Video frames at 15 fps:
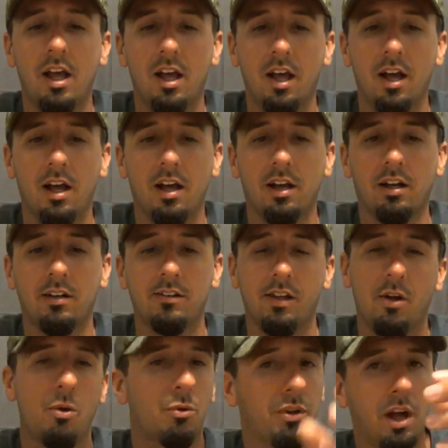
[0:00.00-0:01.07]
because that
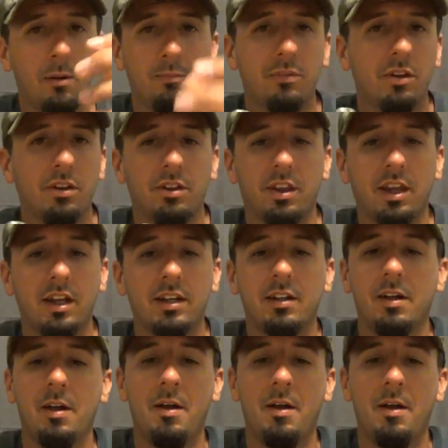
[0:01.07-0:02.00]
whole top fill thing.